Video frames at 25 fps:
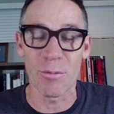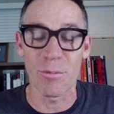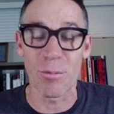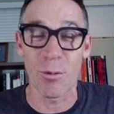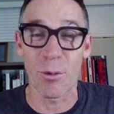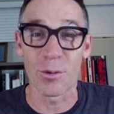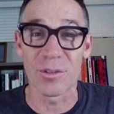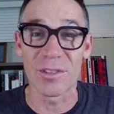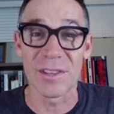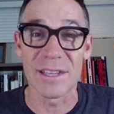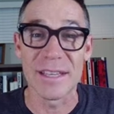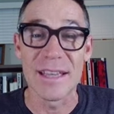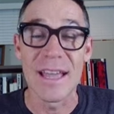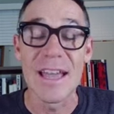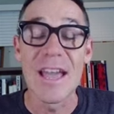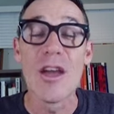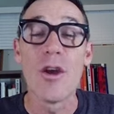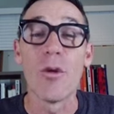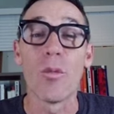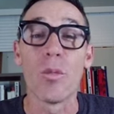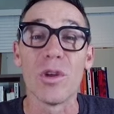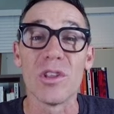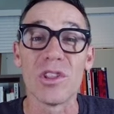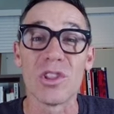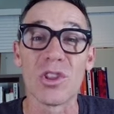importantly,
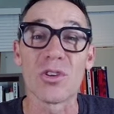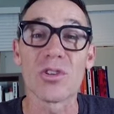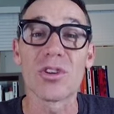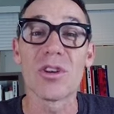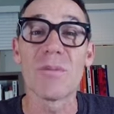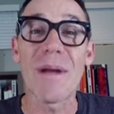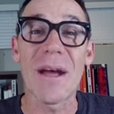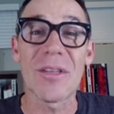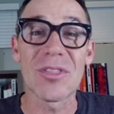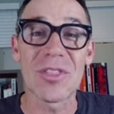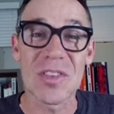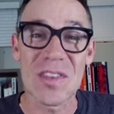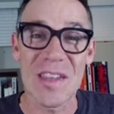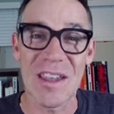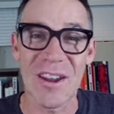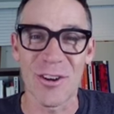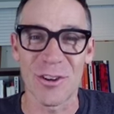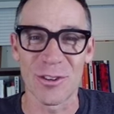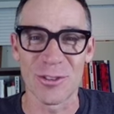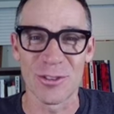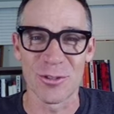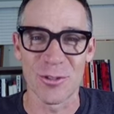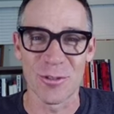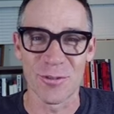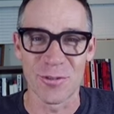we learn about the
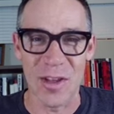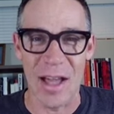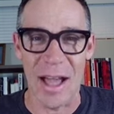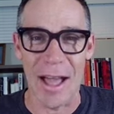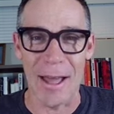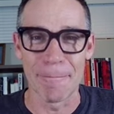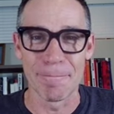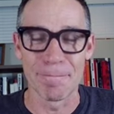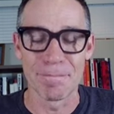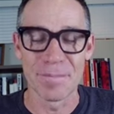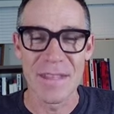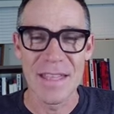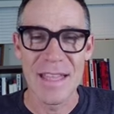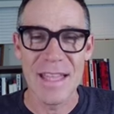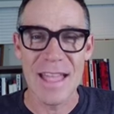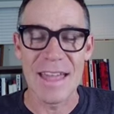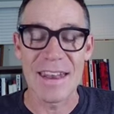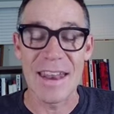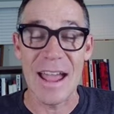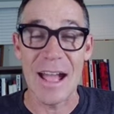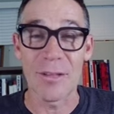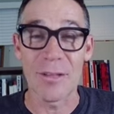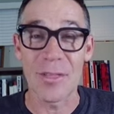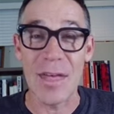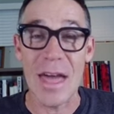character of God
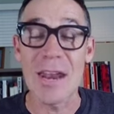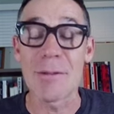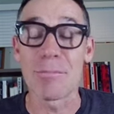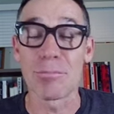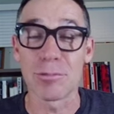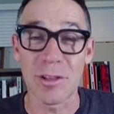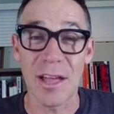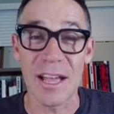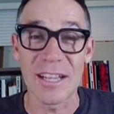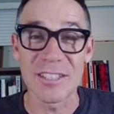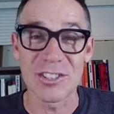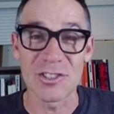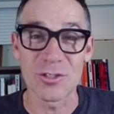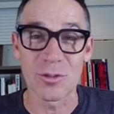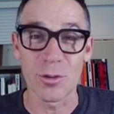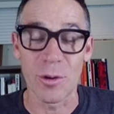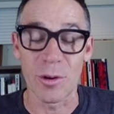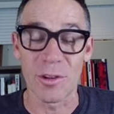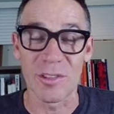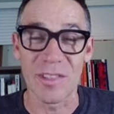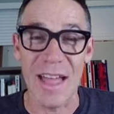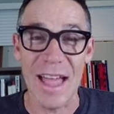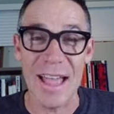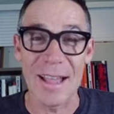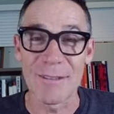and how that applies to
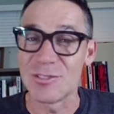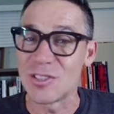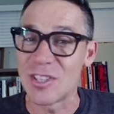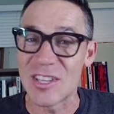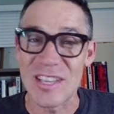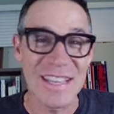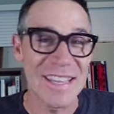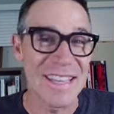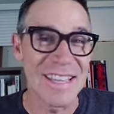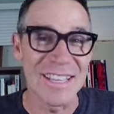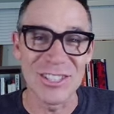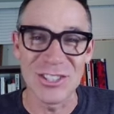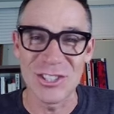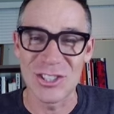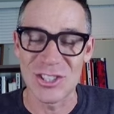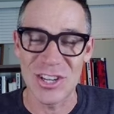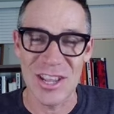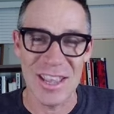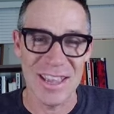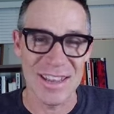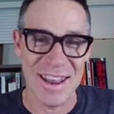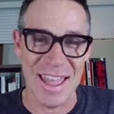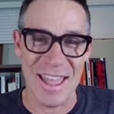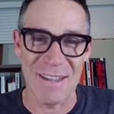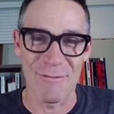our lives each
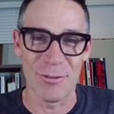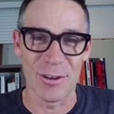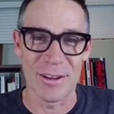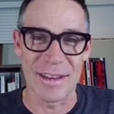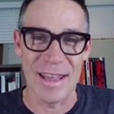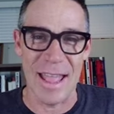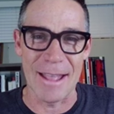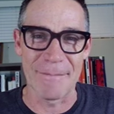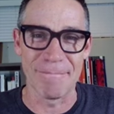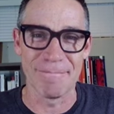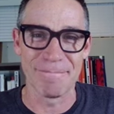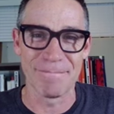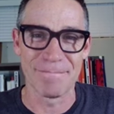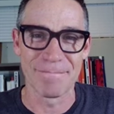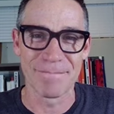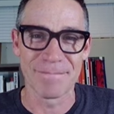and every day.